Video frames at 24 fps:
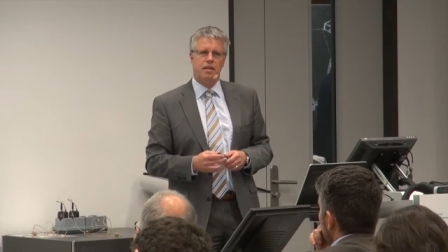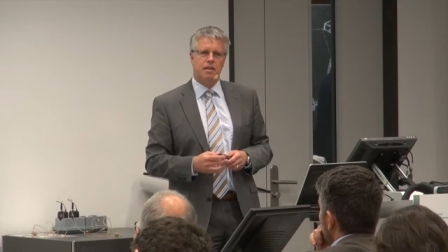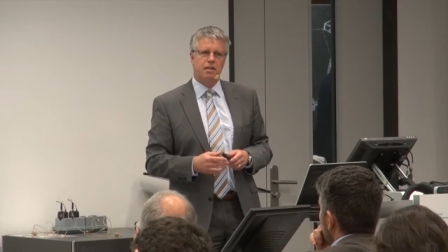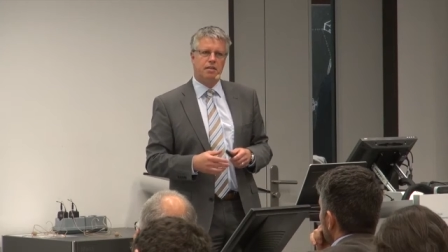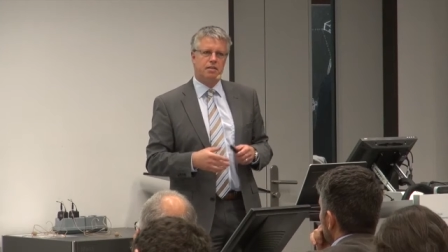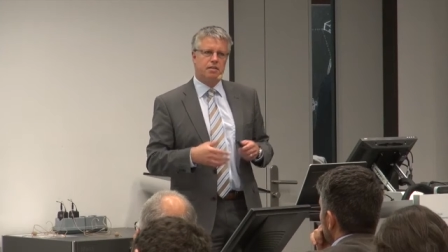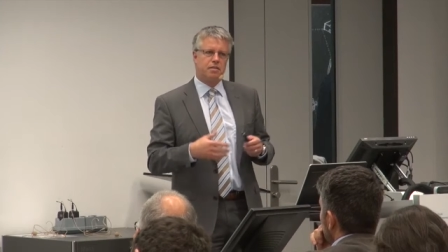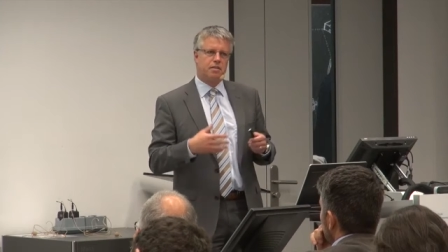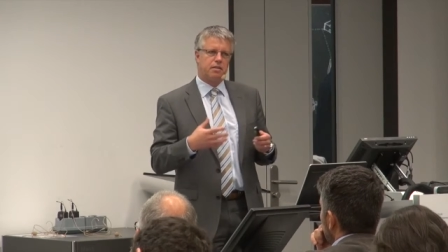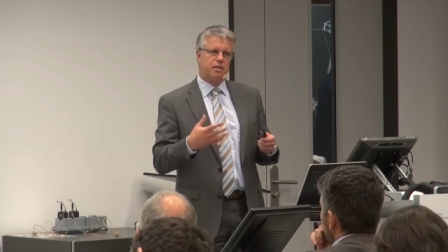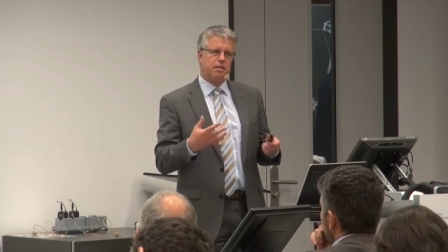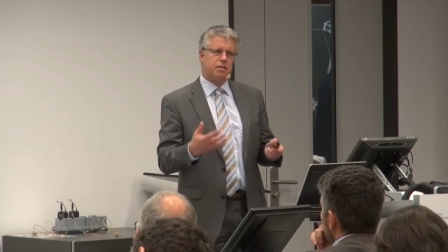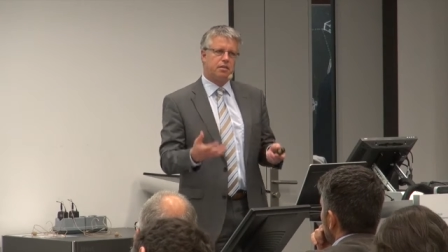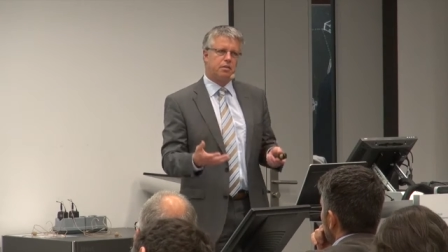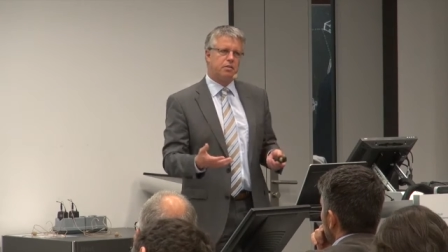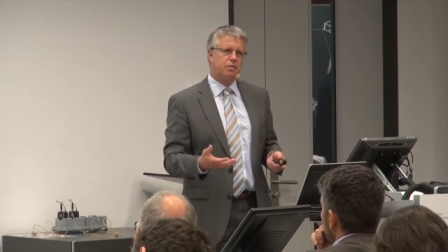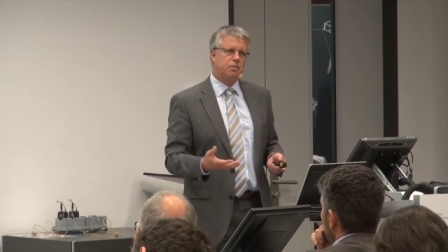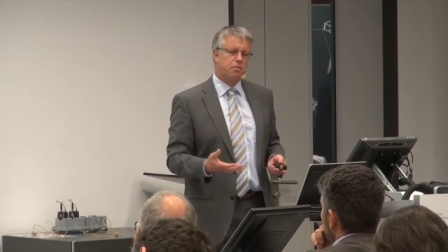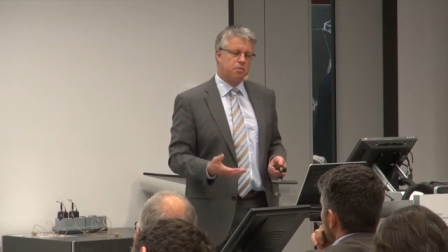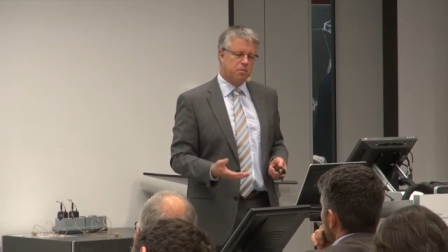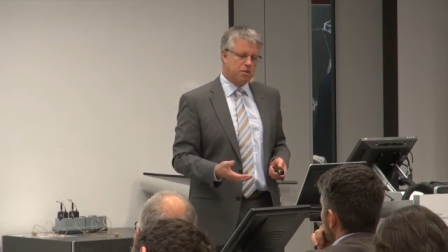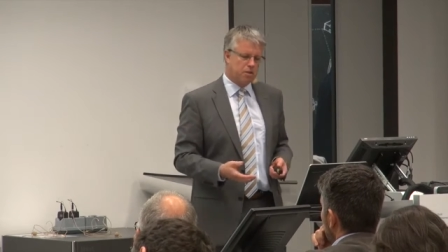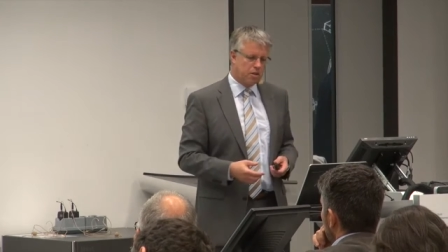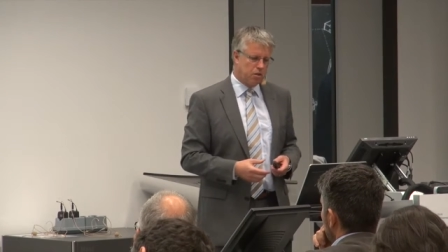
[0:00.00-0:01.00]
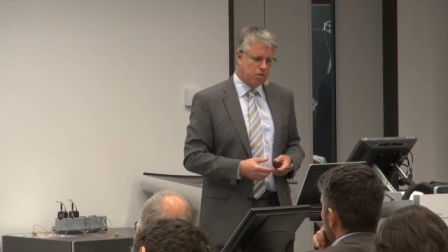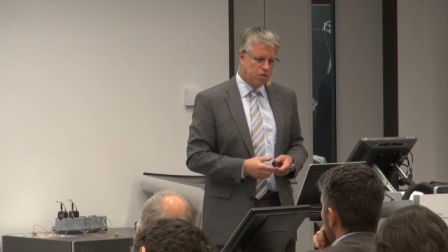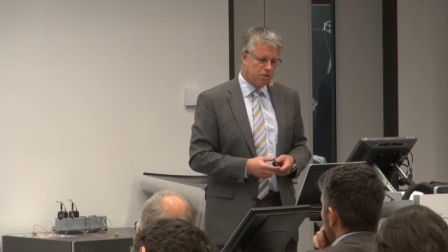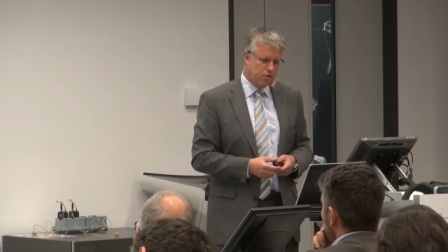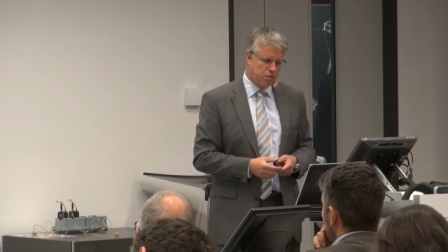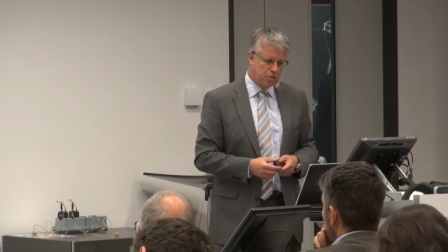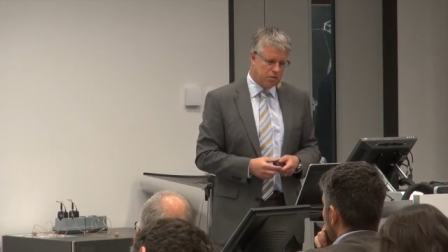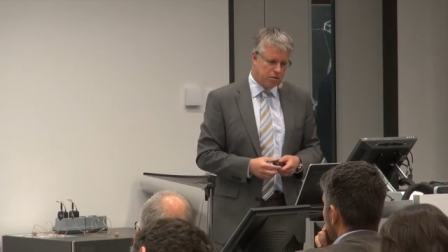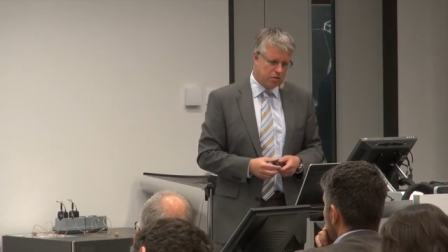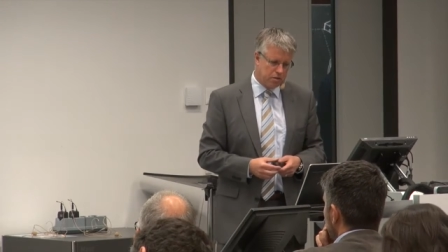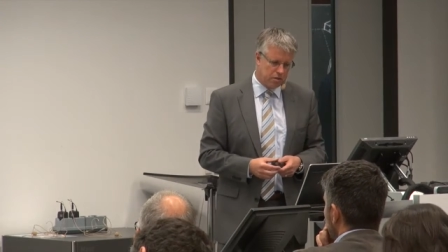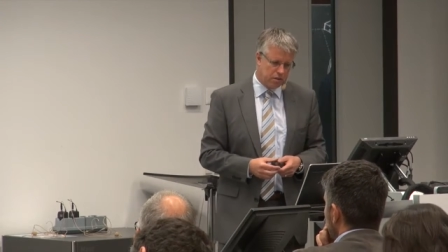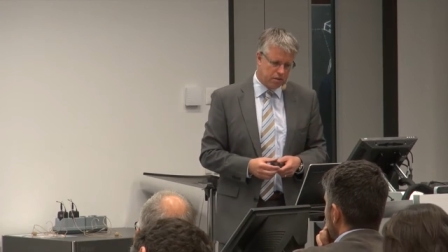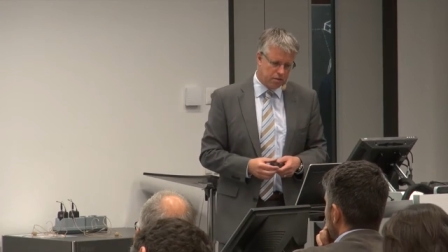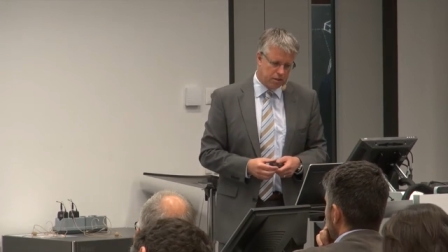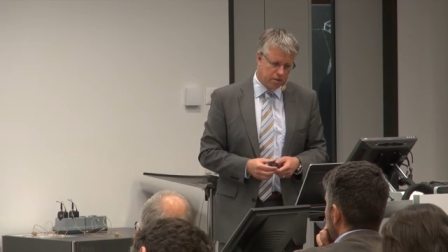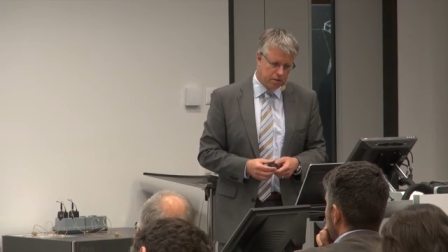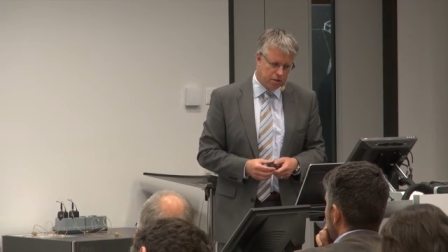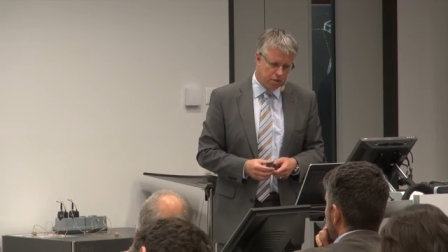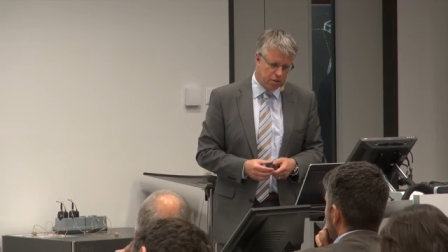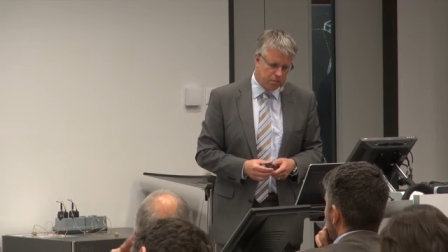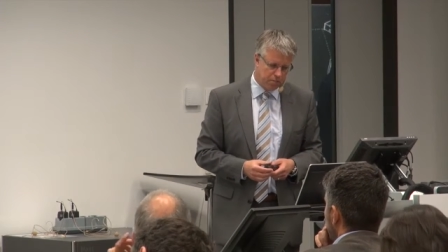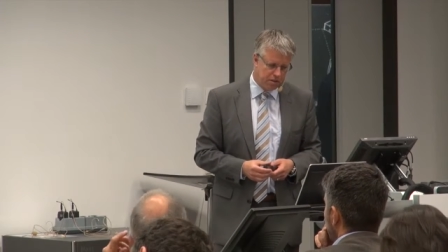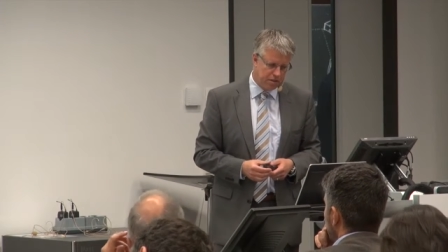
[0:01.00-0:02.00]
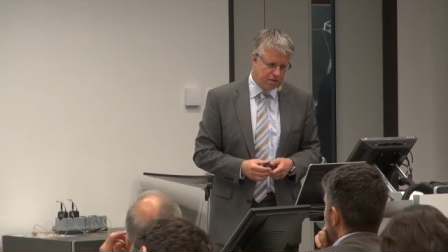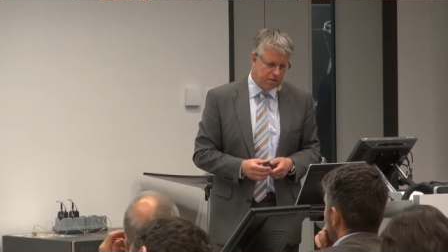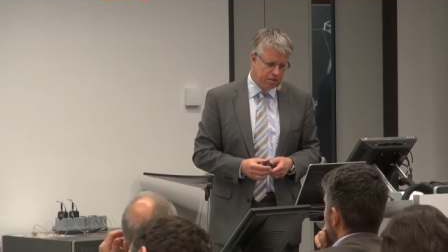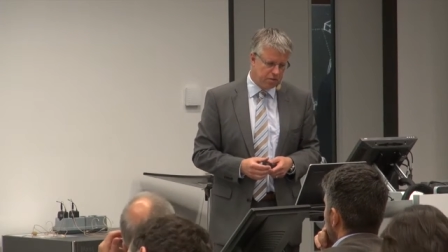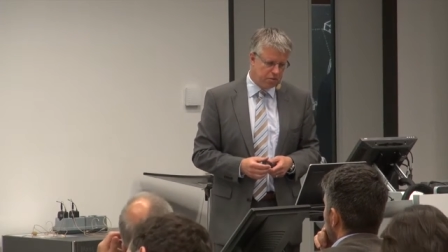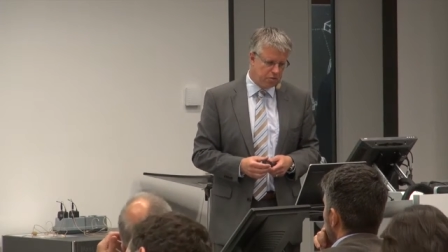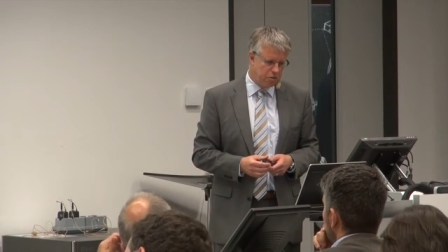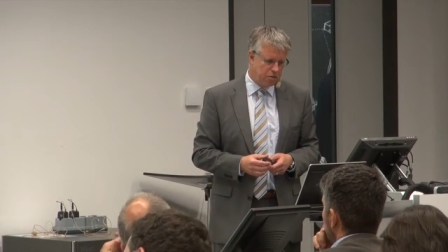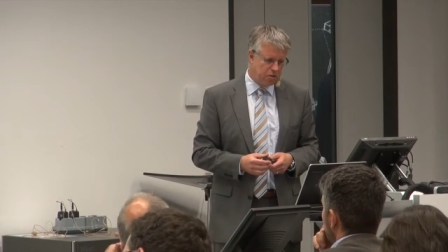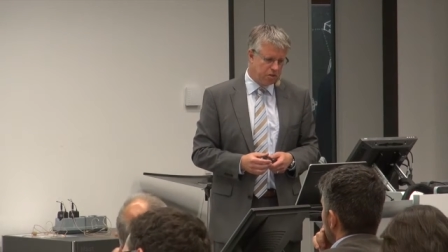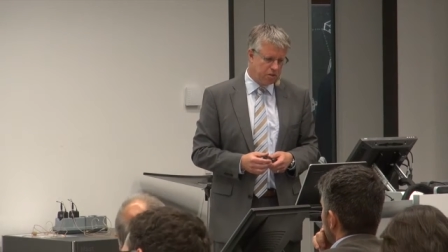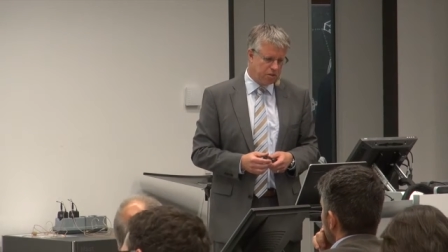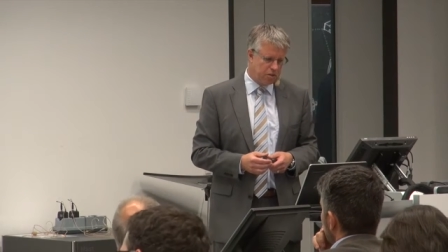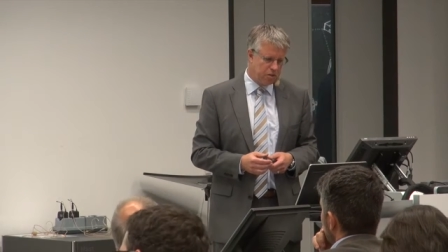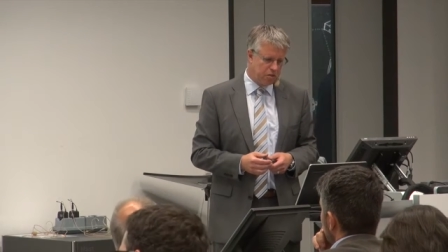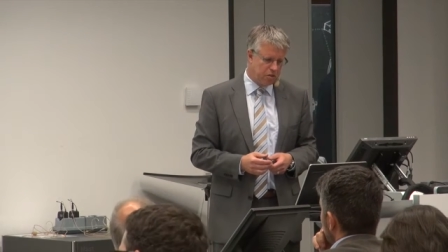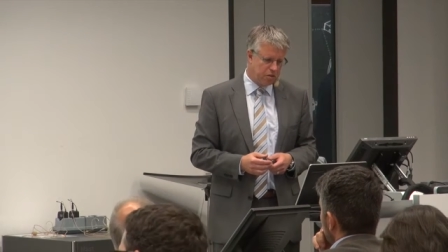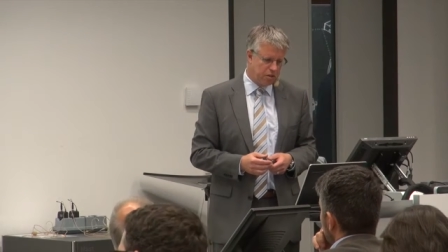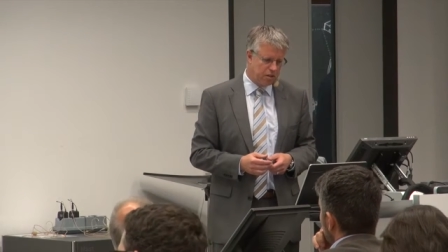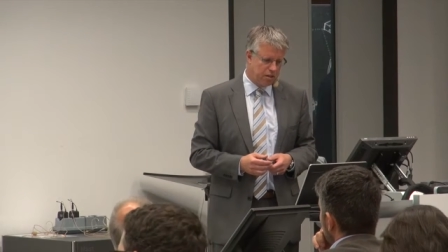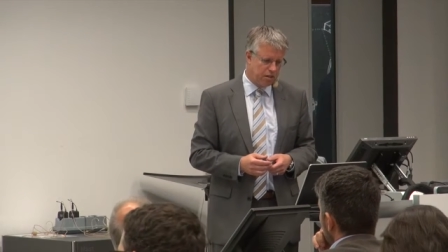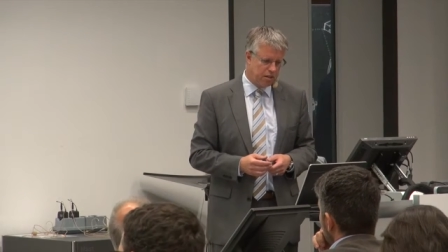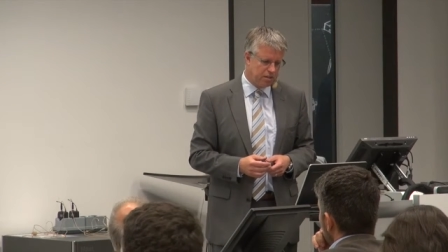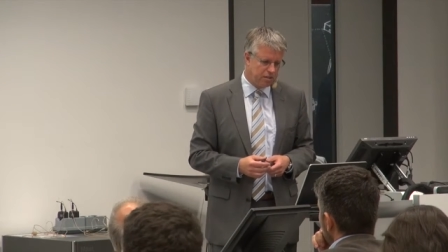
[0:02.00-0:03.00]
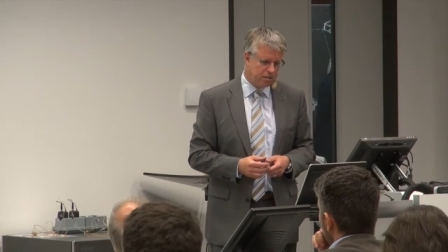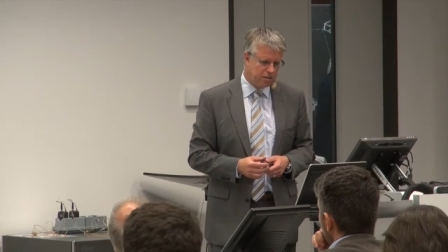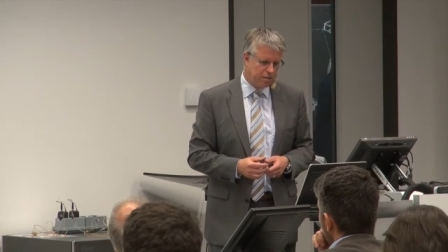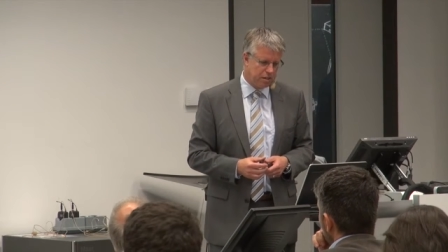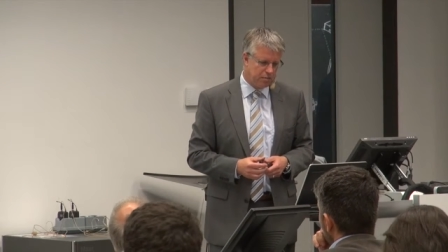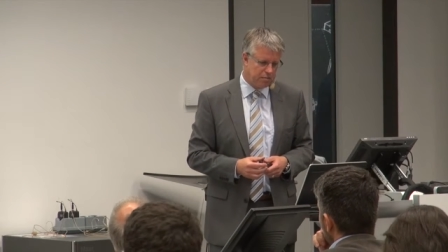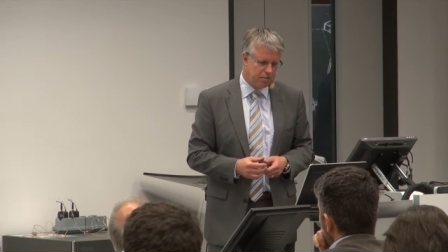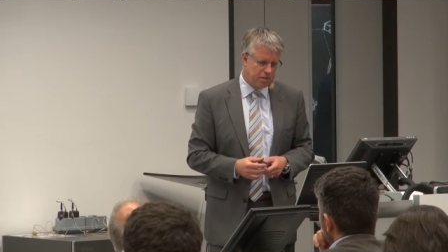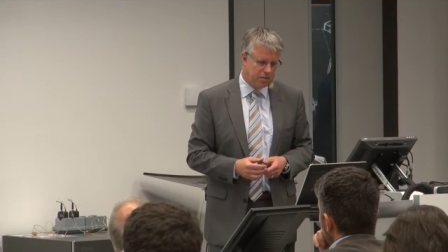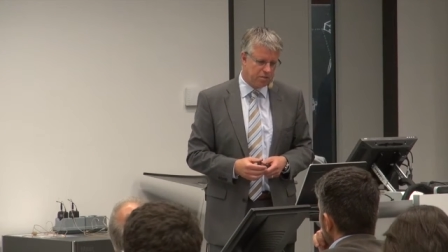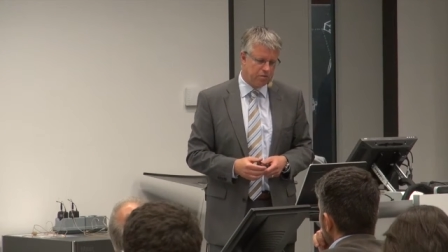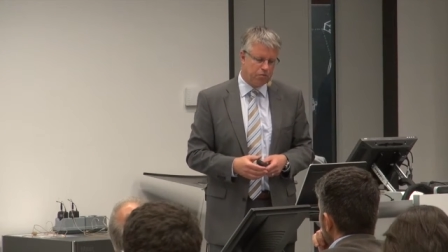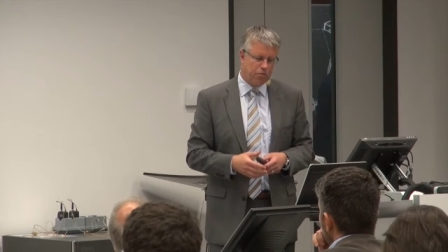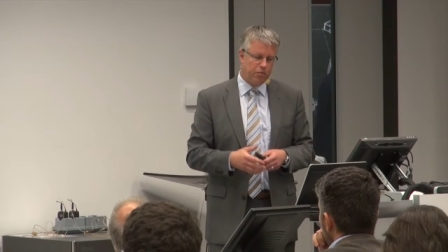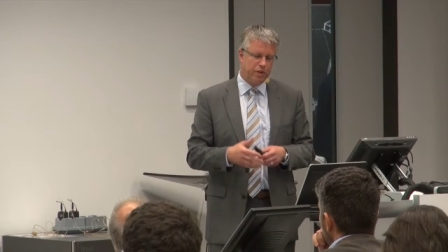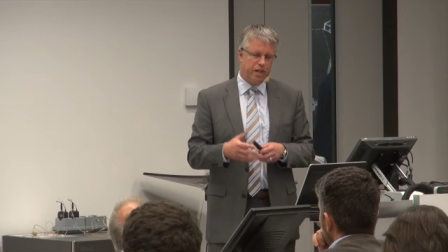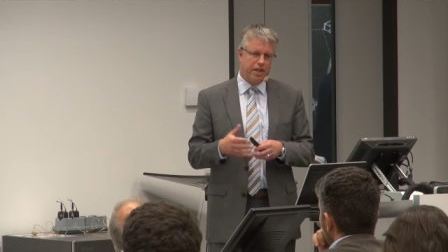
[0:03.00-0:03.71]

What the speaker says: It's the companies usually should ask themselves,